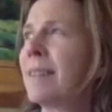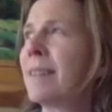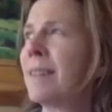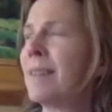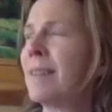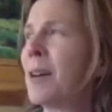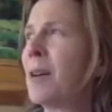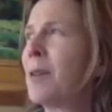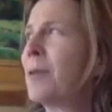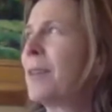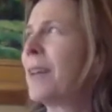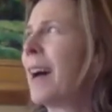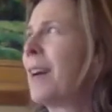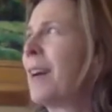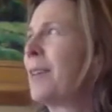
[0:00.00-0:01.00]
Note
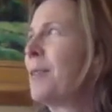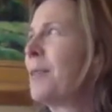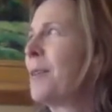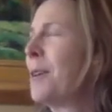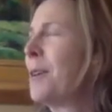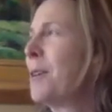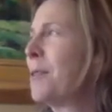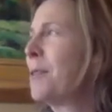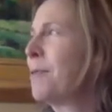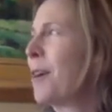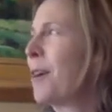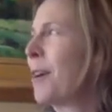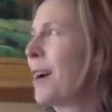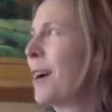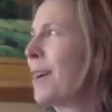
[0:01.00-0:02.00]
how
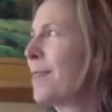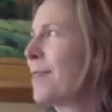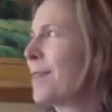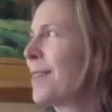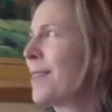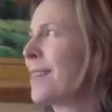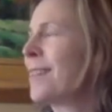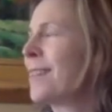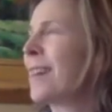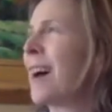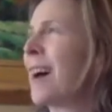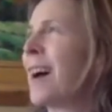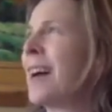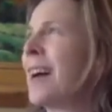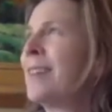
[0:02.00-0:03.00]
far off to the
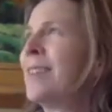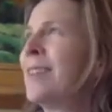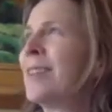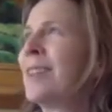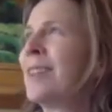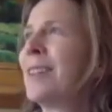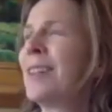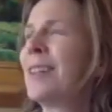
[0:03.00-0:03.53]
side you're